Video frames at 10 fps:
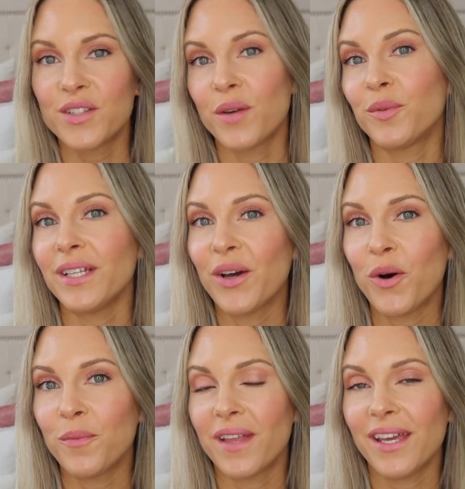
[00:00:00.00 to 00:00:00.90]
So I really
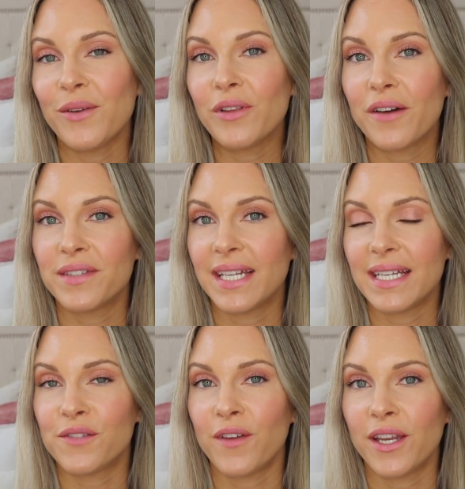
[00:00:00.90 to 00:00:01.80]
hope that you loved
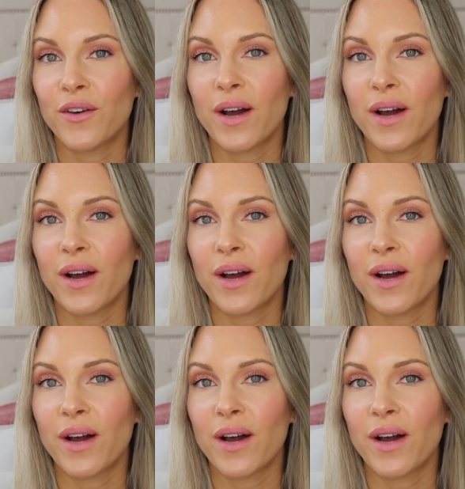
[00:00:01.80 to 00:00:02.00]
today's video.